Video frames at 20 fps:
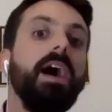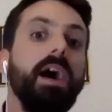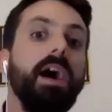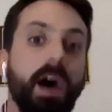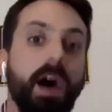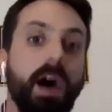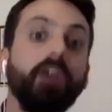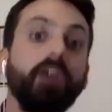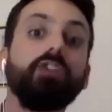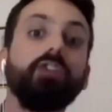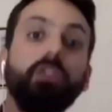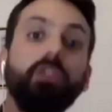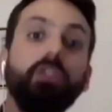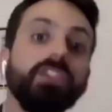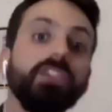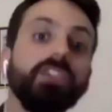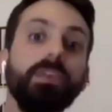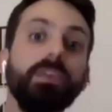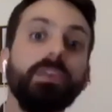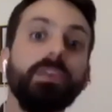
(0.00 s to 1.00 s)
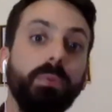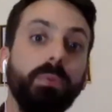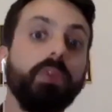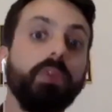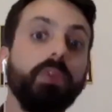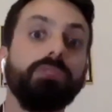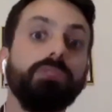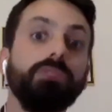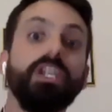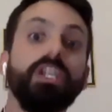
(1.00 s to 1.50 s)
across the board
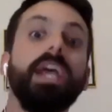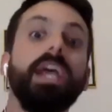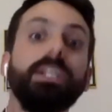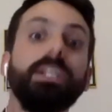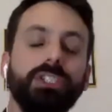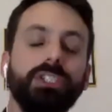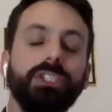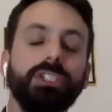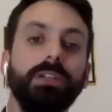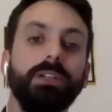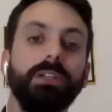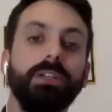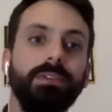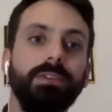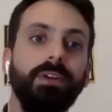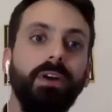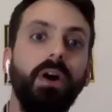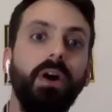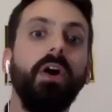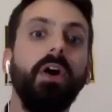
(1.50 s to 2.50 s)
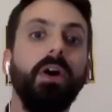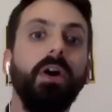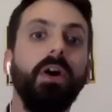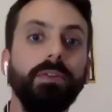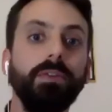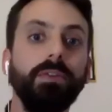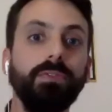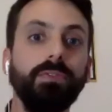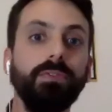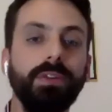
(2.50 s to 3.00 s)
rejection
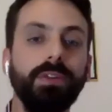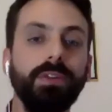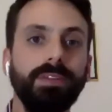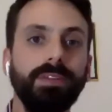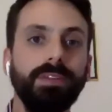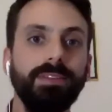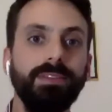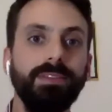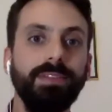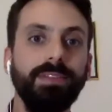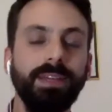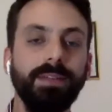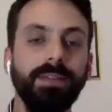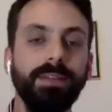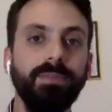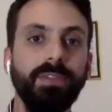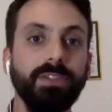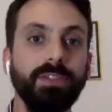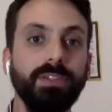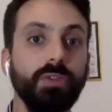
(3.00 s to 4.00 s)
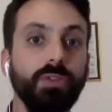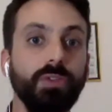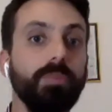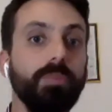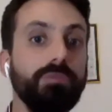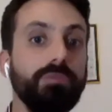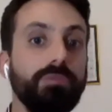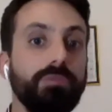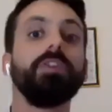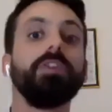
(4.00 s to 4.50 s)
of the, the sort of
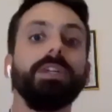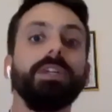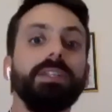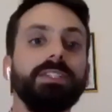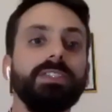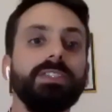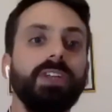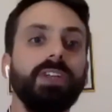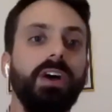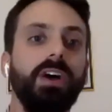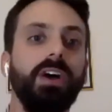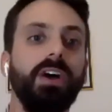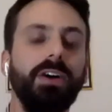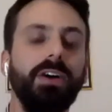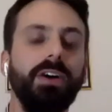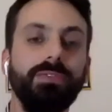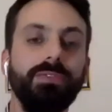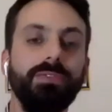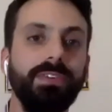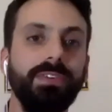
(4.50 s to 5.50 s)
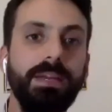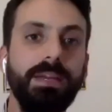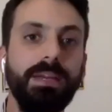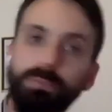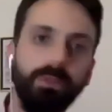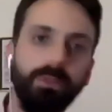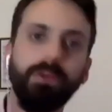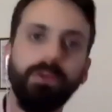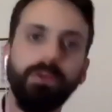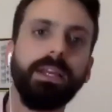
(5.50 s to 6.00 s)
prudence of
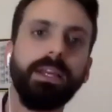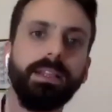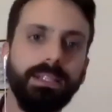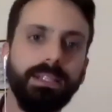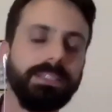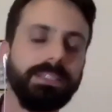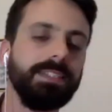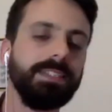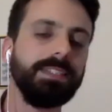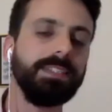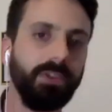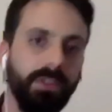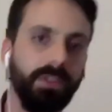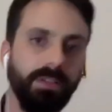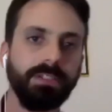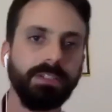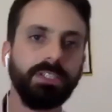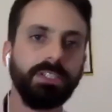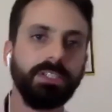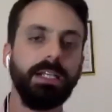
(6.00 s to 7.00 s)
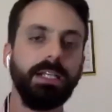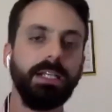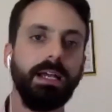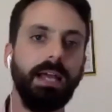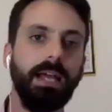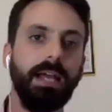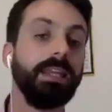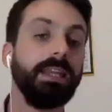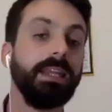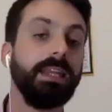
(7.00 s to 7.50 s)
employing this technology
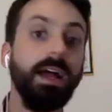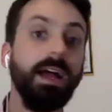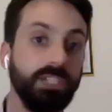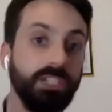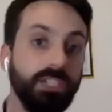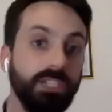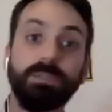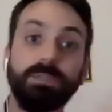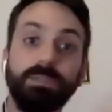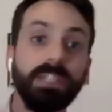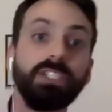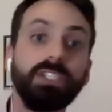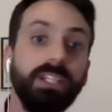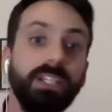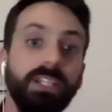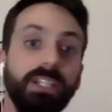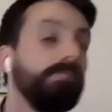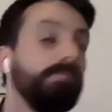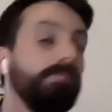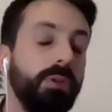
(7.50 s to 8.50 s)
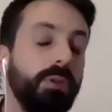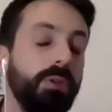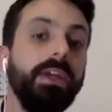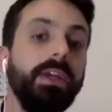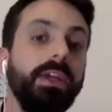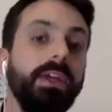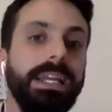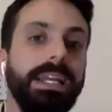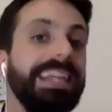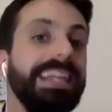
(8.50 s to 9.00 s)
at large, especially
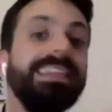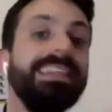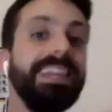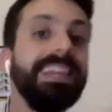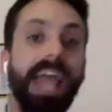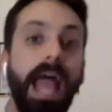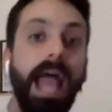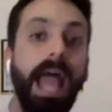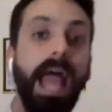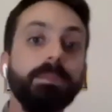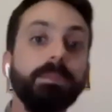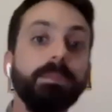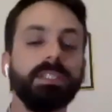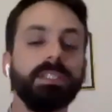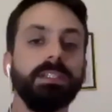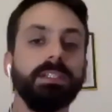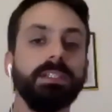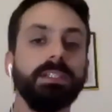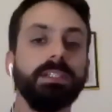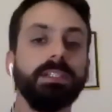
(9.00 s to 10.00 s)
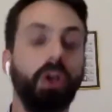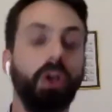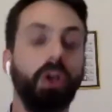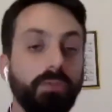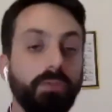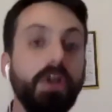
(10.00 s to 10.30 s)
employing it in the absence of